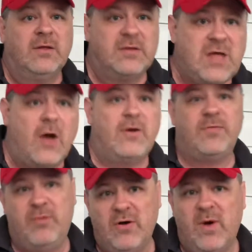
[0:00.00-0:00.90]
So
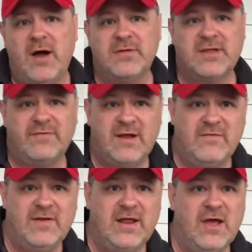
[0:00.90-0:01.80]
it's been a while since I've done
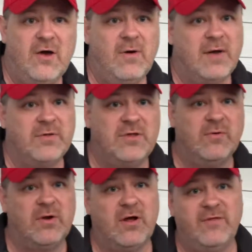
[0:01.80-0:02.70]
a video. I was
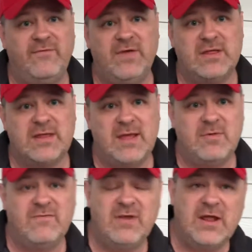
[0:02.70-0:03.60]
doing all the fish
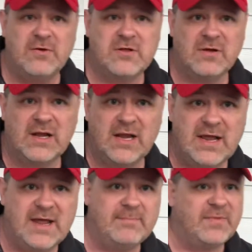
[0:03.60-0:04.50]
sandwich videos during
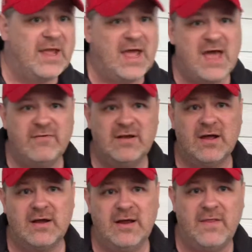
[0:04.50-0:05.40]
Lent. Haven't
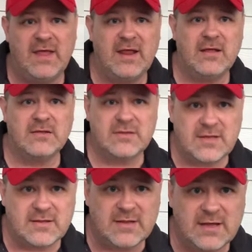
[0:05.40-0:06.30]
done anything
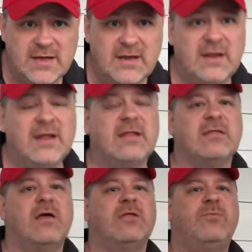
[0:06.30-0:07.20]
since then.
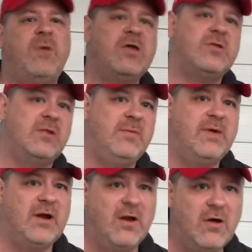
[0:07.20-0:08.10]
It's especially
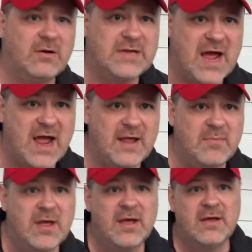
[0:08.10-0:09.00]
been a long
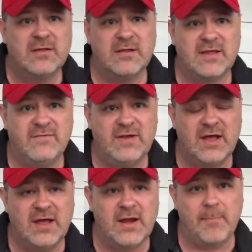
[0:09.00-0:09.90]
time since I've
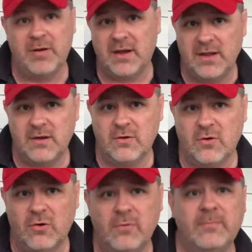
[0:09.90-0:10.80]
done a
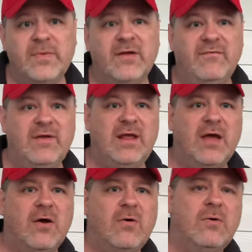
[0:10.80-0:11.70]
political
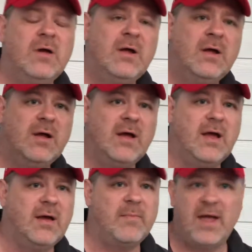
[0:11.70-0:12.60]
video.
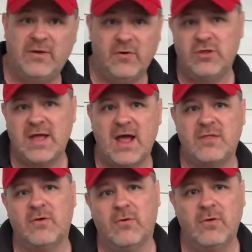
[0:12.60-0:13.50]
I told you
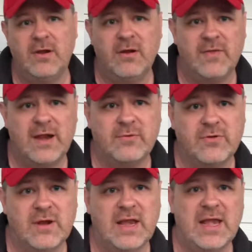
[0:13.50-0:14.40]
guys earlier that I was
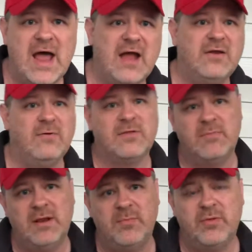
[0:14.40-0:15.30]
going to not do as
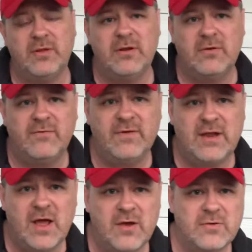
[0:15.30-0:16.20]
many political
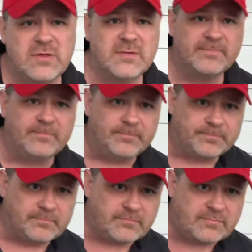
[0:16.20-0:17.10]
videos
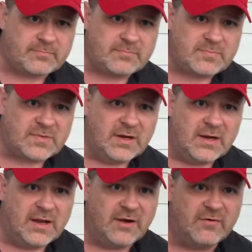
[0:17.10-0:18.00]

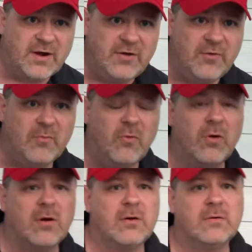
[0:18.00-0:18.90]
and try to do
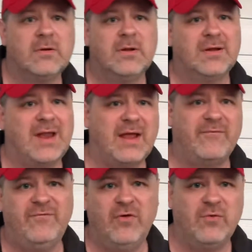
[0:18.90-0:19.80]
more like
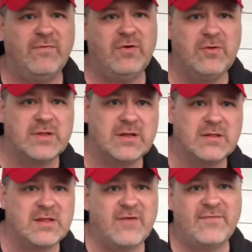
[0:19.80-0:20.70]
food reviews and
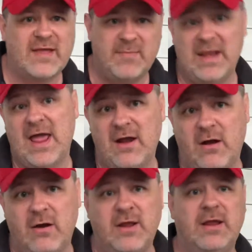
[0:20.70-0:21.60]
stuff that can be
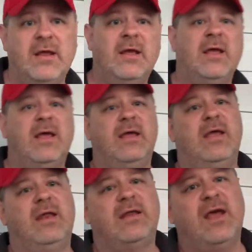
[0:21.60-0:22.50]
lighthearted
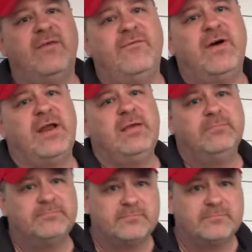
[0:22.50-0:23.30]
and kind of funny.